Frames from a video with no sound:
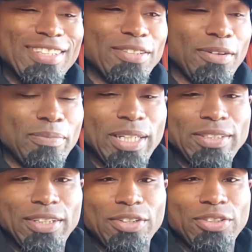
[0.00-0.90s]
So the best
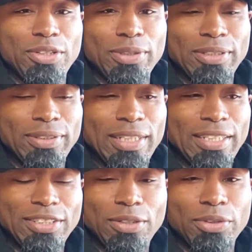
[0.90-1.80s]
thing to do is
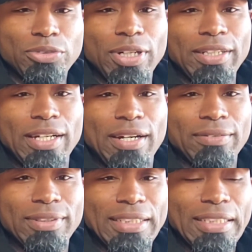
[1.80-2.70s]
slow the truck down